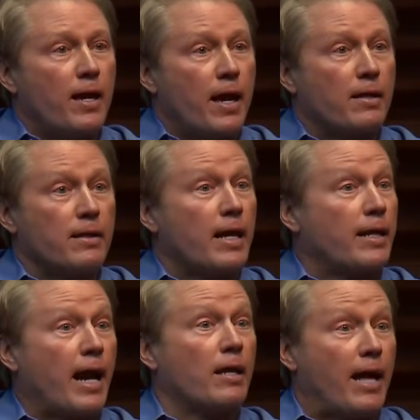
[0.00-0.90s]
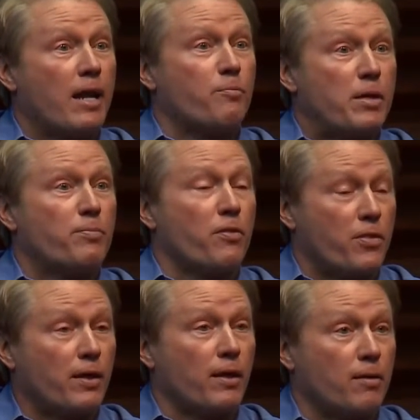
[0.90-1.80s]
and, and got a lot of people
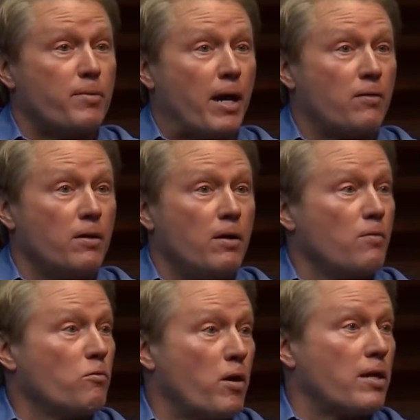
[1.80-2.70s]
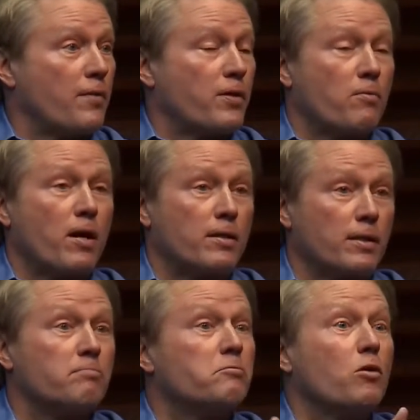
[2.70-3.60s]
thinking about whether or not they wanted
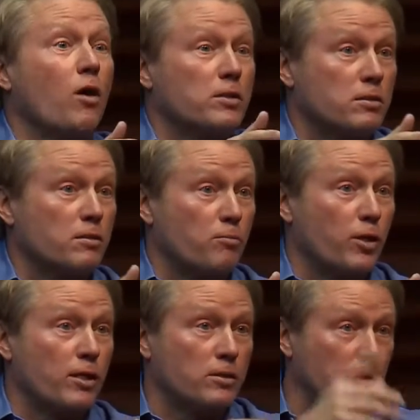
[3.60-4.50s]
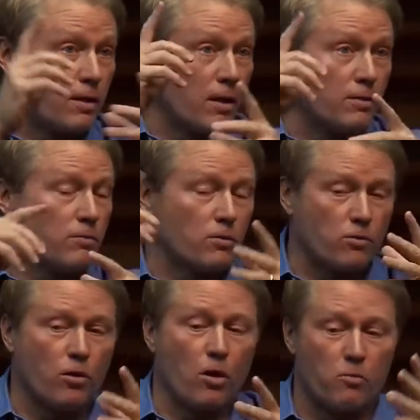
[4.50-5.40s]
to cross the bridge. And then I'll
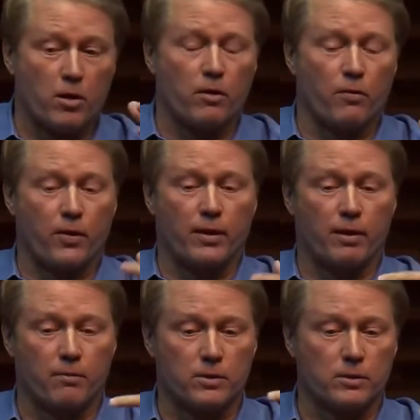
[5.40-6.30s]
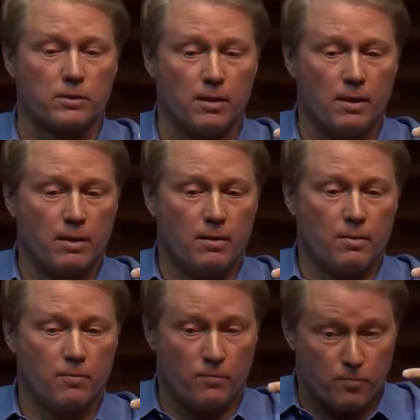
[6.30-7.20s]
throw out one other thing that was
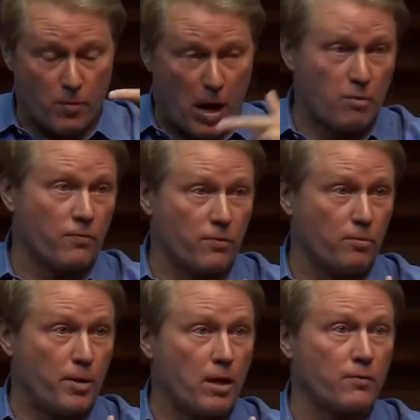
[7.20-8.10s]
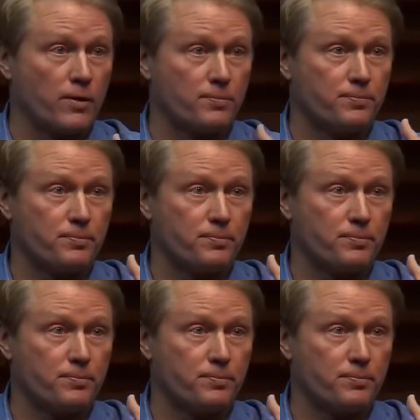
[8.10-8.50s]
powerful part of it.